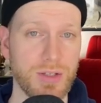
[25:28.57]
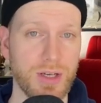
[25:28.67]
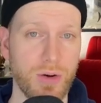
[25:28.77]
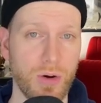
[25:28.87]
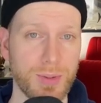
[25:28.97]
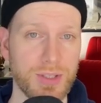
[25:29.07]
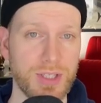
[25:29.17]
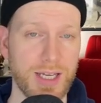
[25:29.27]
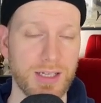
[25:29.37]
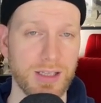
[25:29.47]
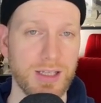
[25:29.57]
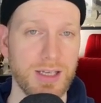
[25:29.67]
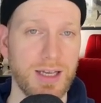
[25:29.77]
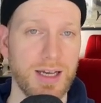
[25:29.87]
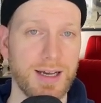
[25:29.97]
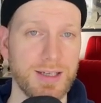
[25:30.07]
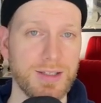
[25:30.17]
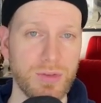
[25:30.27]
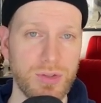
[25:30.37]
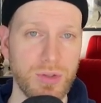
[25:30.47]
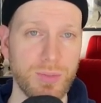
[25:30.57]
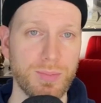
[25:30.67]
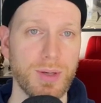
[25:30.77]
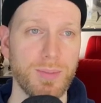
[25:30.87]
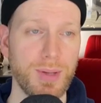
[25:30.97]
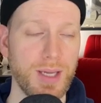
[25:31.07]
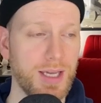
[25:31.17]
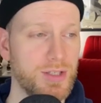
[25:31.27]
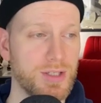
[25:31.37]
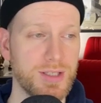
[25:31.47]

uh, Open channel uh, YouTube page.